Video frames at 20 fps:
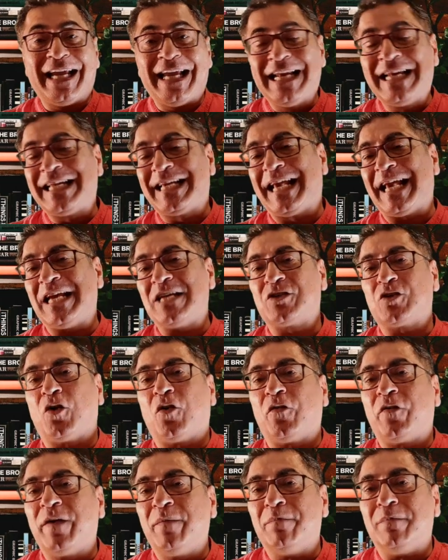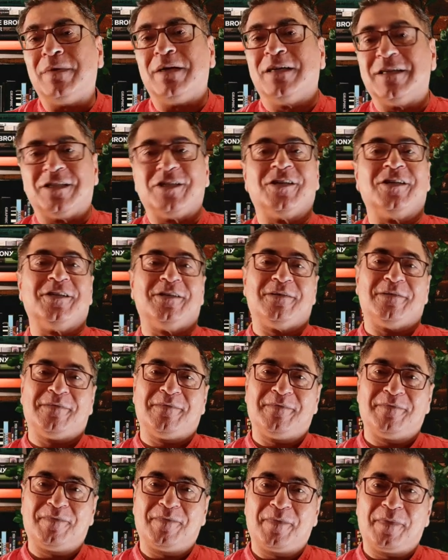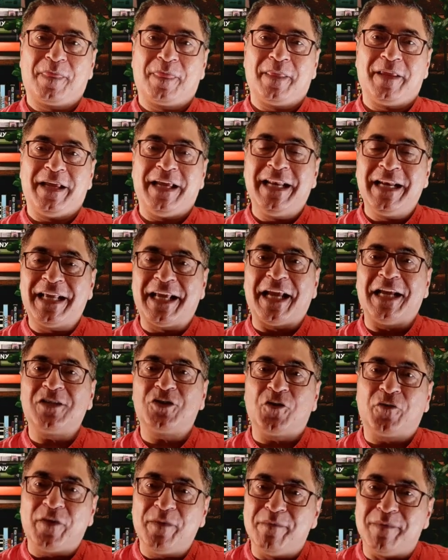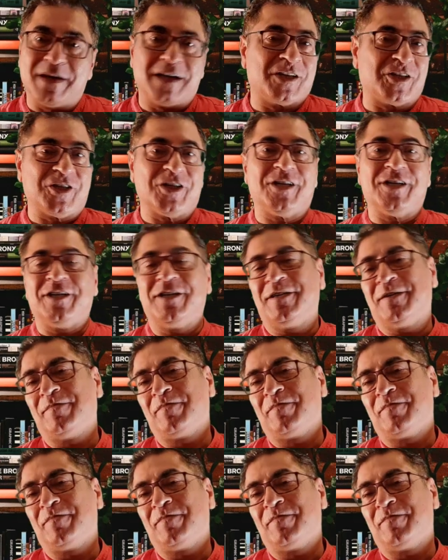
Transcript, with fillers: in case of a merger. In case of a merger.